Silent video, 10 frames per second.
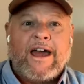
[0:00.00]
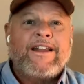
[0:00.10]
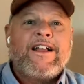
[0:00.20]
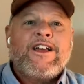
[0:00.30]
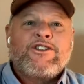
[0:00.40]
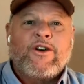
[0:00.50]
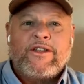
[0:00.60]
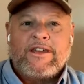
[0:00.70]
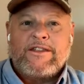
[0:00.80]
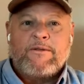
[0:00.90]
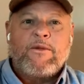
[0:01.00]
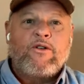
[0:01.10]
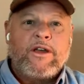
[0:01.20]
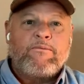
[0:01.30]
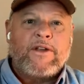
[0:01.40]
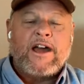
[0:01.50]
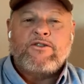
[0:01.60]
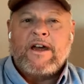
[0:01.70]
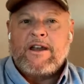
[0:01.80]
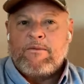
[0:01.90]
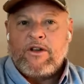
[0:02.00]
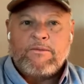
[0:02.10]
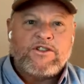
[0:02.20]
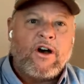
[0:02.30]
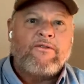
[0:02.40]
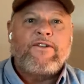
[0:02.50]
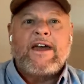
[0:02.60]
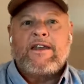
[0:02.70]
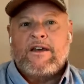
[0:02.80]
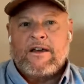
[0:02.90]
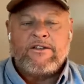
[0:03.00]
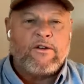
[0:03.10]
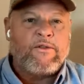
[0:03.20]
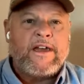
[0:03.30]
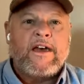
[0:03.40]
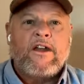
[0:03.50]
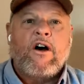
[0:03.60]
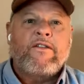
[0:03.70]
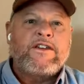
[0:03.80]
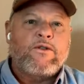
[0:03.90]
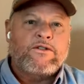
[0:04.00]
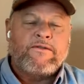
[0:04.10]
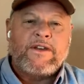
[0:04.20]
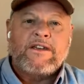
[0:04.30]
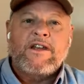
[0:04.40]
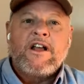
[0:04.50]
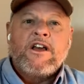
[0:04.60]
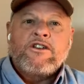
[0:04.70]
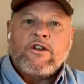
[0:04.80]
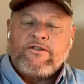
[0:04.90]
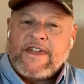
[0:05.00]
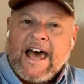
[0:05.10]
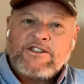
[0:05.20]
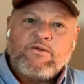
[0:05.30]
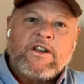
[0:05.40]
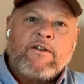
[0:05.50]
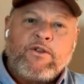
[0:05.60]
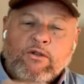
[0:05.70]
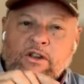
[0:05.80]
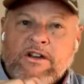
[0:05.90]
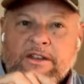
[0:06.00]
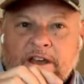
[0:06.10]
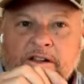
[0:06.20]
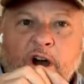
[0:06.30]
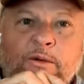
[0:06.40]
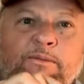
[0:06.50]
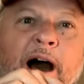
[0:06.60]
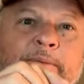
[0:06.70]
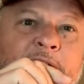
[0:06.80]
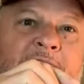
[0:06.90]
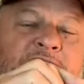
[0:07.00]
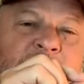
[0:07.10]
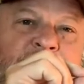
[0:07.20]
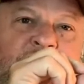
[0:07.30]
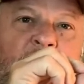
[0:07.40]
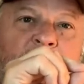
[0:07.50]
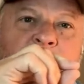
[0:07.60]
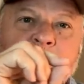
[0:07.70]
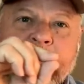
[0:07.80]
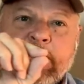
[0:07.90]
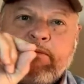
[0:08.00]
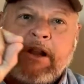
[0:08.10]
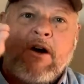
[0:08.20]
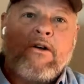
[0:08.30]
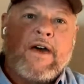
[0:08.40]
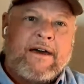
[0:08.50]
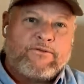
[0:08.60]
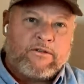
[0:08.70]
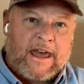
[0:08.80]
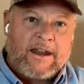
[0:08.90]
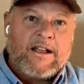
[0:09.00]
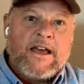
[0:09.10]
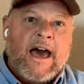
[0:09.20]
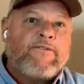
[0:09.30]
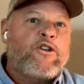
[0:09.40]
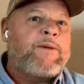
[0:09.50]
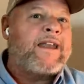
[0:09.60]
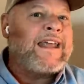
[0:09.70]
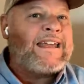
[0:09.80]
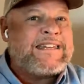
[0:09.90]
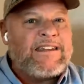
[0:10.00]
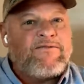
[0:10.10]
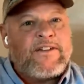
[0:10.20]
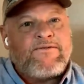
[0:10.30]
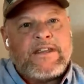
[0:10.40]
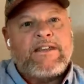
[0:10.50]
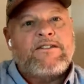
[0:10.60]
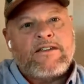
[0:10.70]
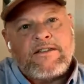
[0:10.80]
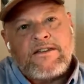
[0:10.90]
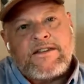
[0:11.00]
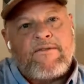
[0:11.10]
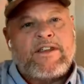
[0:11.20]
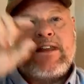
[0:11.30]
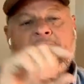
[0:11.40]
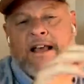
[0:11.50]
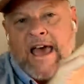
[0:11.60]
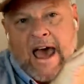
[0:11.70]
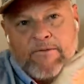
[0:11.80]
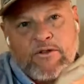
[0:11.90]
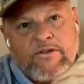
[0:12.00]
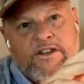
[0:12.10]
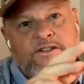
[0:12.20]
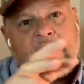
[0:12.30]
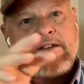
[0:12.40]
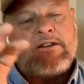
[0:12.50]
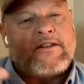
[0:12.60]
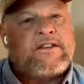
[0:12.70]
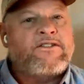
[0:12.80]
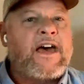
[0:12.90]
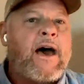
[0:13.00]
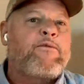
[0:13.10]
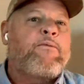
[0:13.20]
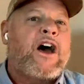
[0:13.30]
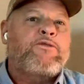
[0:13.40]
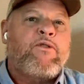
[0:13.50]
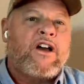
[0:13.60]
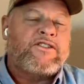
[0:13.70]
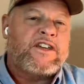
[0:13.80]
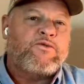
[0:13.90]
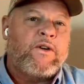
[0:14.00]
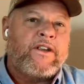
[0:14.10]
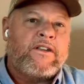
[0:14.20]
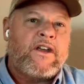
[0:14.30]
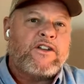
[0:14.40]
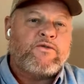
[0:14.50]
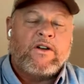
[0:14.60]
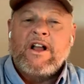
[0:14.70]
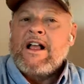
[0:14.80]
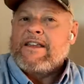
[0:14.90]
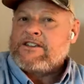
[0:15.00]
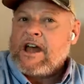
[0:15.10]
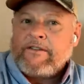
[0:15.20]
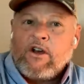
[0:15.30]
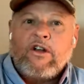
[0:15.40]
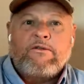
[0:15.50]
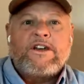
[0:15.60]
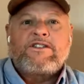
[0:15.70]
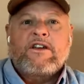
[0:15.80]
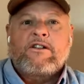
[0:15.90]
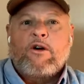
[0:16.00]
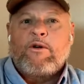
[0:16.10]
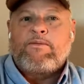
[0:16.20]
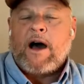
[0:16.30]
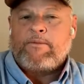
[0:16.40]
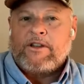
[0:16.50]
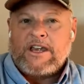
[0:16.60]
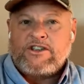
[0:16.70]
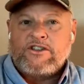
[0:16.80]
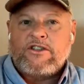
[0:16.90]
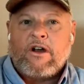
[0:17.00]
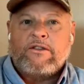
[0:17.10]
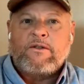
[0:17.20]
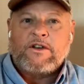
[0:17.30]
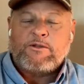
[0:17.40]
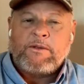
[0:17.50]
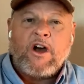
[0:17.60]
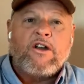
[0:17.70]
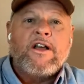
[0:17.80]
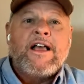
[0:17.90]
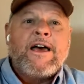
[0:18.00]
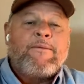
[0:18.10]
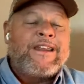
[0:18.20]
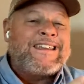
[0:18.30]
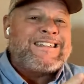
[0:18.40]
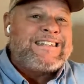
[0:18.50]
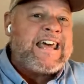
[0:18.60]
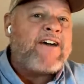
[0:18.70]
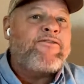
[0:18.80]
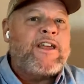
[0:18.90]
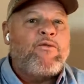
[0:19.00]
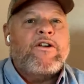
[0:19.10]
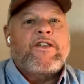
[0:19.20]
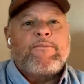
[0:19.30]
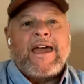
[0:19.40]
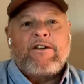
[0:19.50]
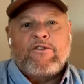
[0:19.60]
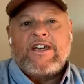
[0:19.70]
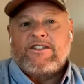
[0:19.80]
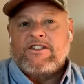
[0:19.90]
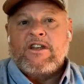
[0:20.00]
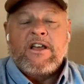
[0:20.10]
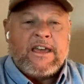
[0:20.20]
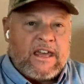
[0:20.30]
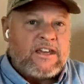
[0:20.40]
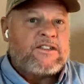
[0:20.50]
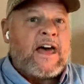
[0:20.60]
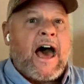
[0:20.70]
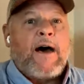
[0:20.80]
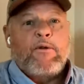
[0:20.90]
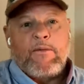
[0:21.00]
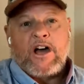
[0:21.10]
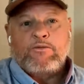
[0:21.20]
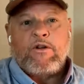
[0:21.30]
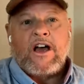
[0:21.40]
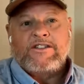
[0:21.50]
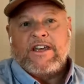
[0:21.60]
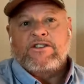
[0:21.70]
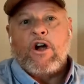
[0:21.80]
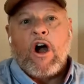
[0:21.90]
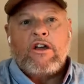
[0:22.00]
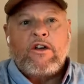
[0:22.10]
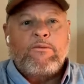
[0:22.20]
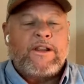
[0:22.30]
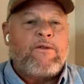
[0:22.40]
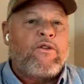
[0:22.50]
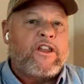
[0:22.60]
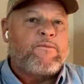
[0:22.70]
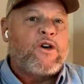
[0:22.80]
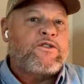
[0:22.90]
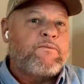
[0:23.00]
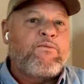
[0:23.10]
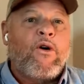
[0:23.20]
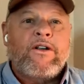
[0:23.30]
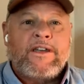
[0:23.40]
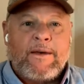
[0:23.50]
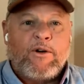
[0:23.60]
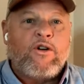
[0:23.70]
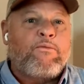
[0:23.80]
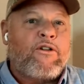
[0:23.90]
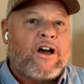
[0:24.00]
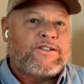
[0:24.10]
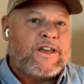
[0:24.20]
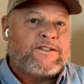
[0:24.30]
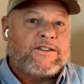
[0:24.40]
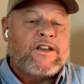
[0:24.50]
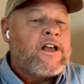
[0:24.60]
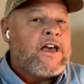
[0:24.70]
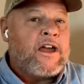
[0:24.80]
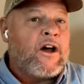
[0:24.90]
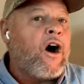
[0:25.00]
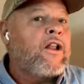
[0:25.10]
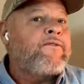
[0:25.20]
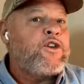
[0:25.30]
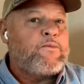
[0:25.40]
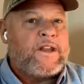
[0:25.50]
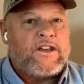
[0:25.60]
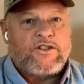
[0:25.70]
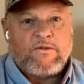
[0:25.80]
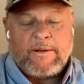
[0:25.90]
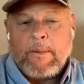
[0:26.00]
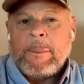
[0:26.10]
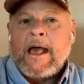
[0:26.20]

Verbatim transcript: right? So the, the ammonium nitrate, ammonium sulfate, uh, urea, and all these sorts of things. So that's when, if you look at the global population, started to explode after that, after about nineteen fifteen, sixteen, seventeen, after this this Haber-Bosch process went industrial. That's not the only reason the global population started to explode, but it is definitely one of the main reasons is the Haber-Bosch process, arguably one of the most important chemical processes in all of human history,